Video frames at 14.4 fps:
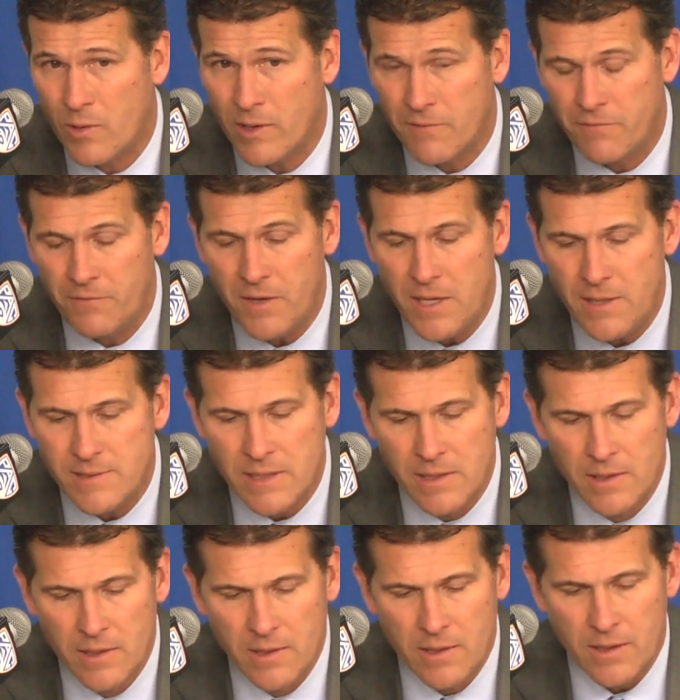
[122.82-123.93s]
quick feet.
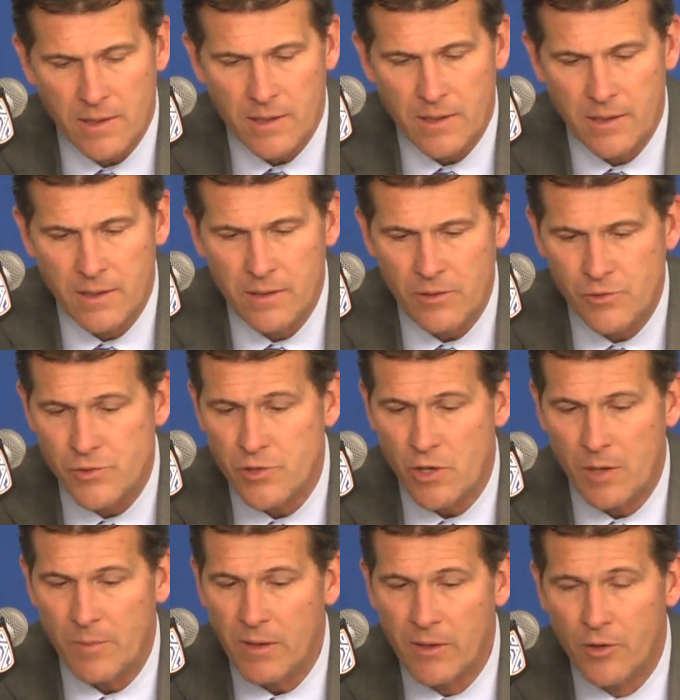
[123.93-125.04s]
Uh, you
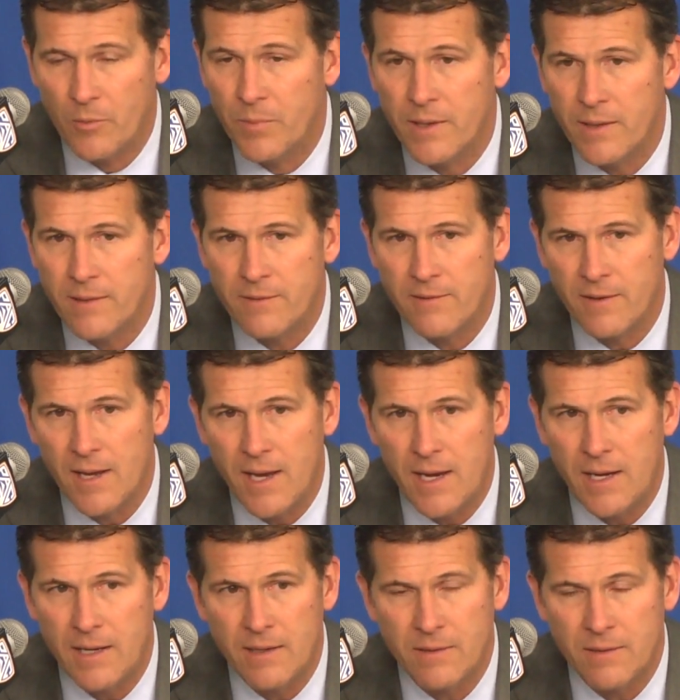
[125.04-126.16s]
saw him a little bit
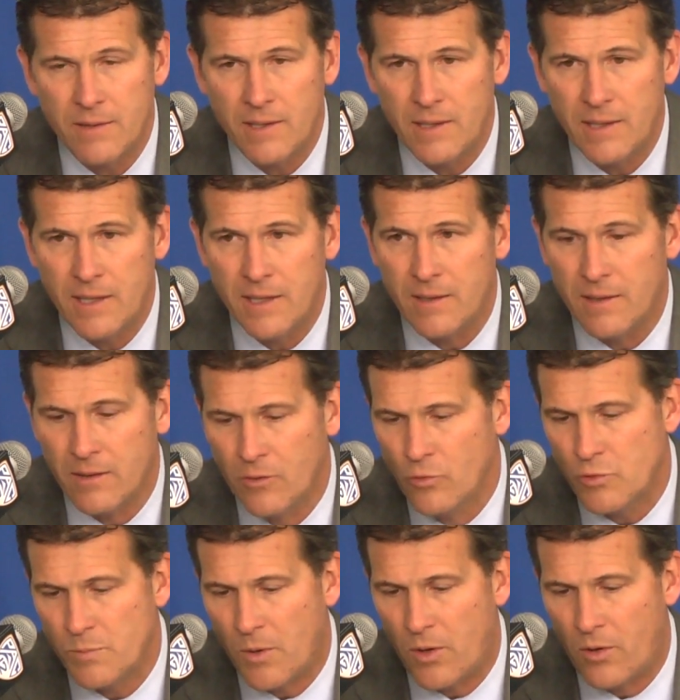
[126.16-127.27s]
today and, in getting a
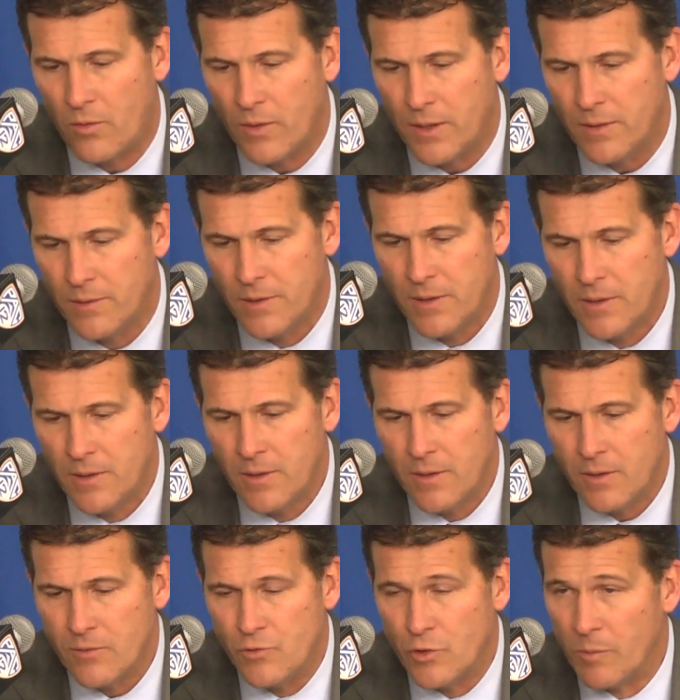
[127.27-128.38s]
loose ball and
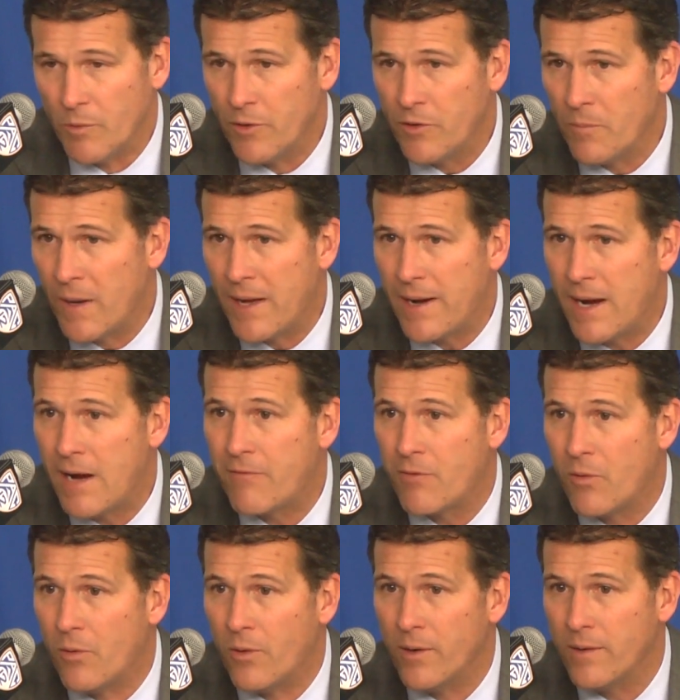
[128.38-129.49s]
dribbled it to about half
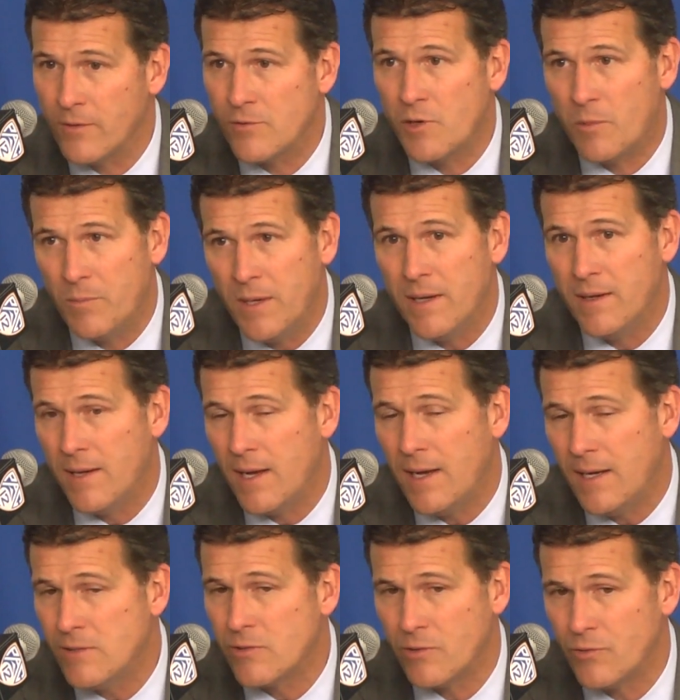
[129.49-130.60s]
court. There's going to be a day
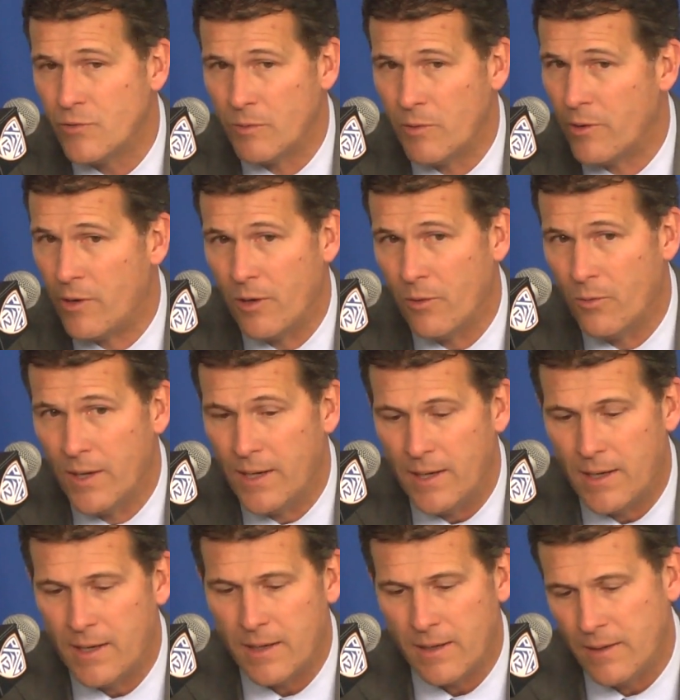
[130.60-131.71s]
he's going to dribble it all the way.
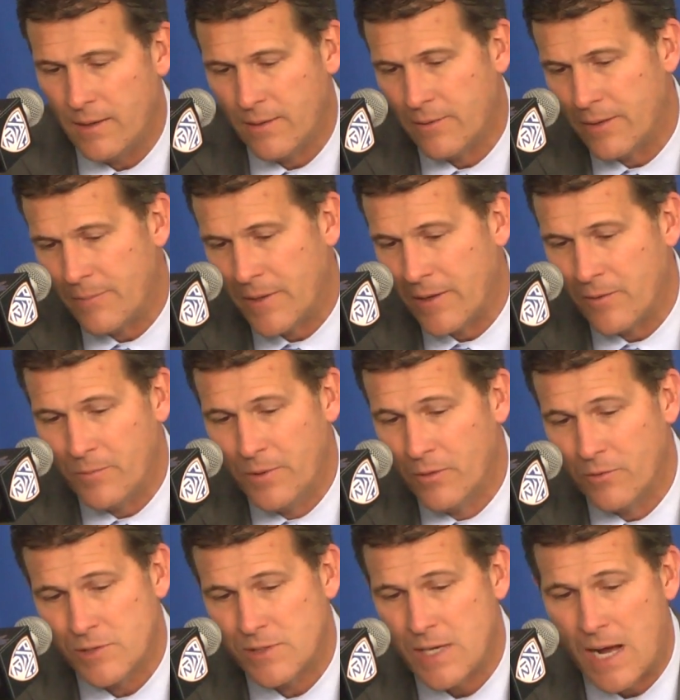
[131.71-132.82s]
I, you know, and I'm not going to be
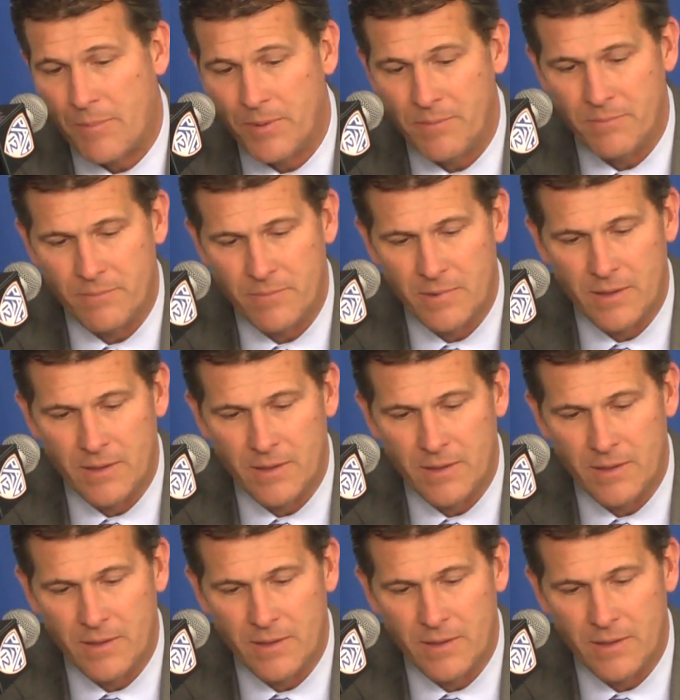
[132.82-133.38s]
able to stop him.